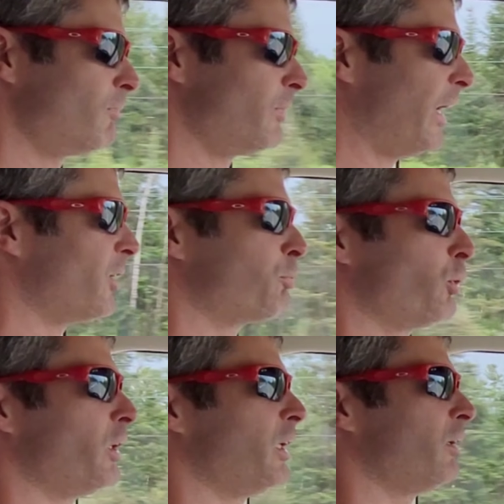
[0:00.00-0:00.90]
that is
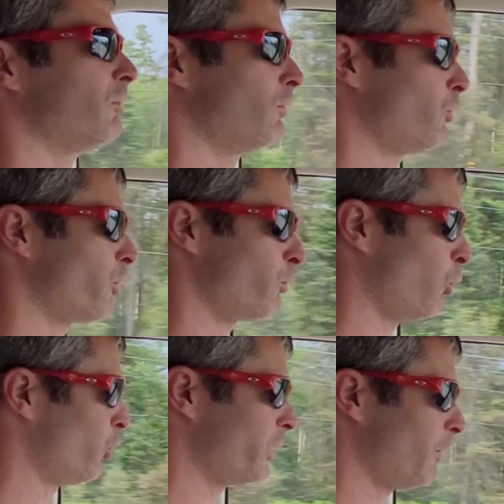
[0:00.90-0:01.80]
pretty neat. We're
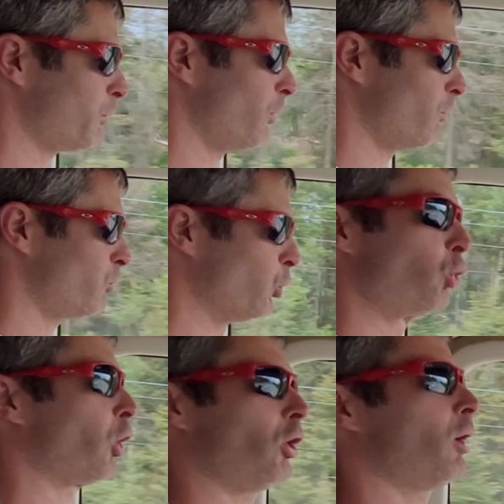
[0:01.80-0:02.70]
rolling up to 2
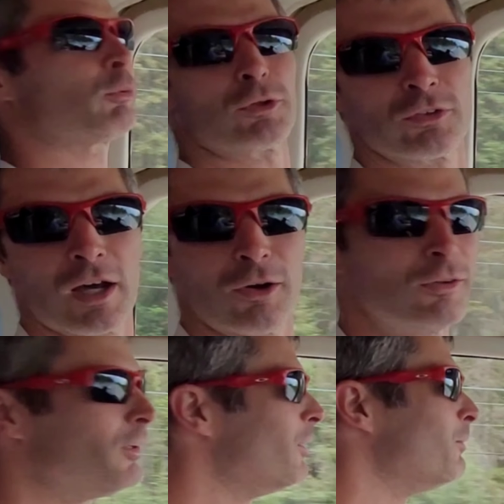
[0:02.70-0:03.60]
kilometers now.
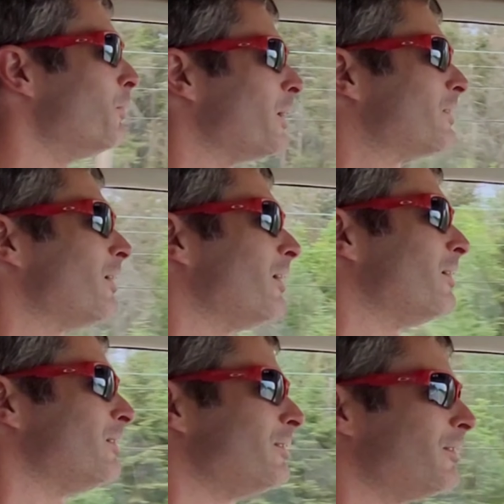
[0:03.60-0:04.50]
But
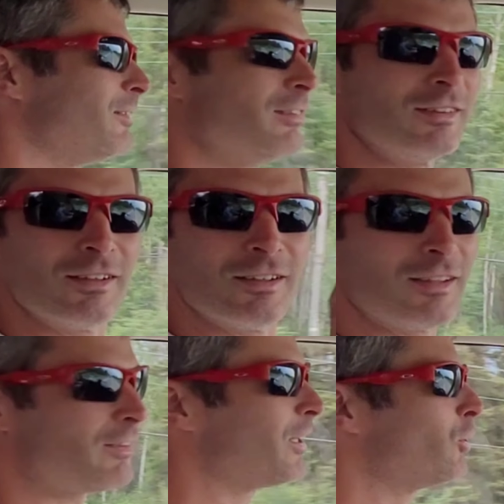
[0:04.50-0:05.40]

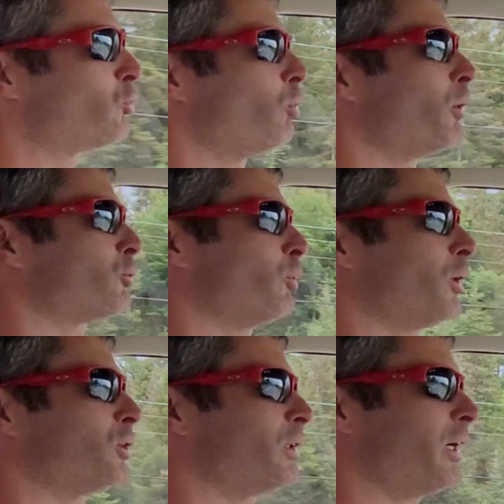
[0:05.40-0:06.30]
thank you so much for
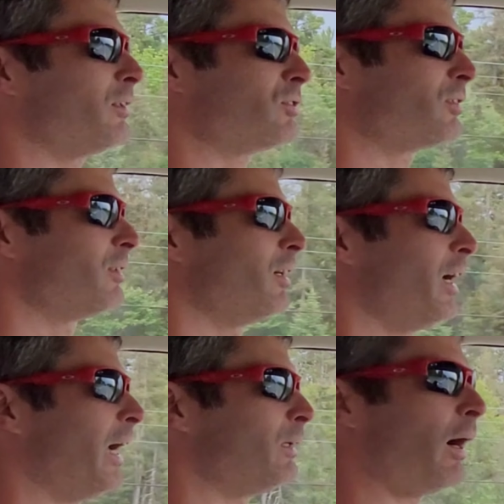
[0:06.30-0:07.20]
watching, guys,
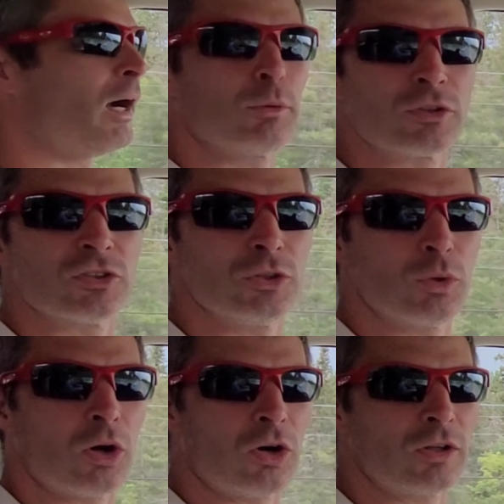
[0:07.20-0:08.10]
and I will see you
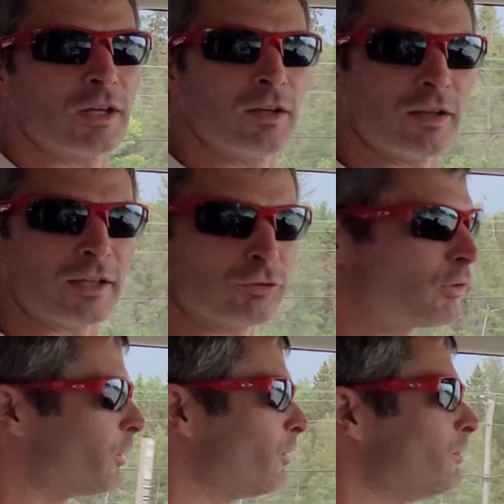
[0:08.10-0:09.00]
all in the next
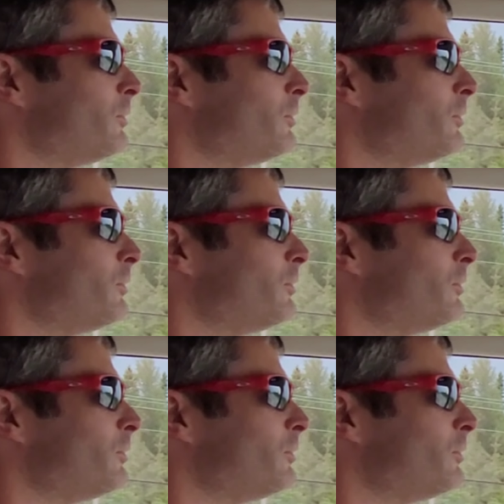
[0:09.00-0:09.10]
video.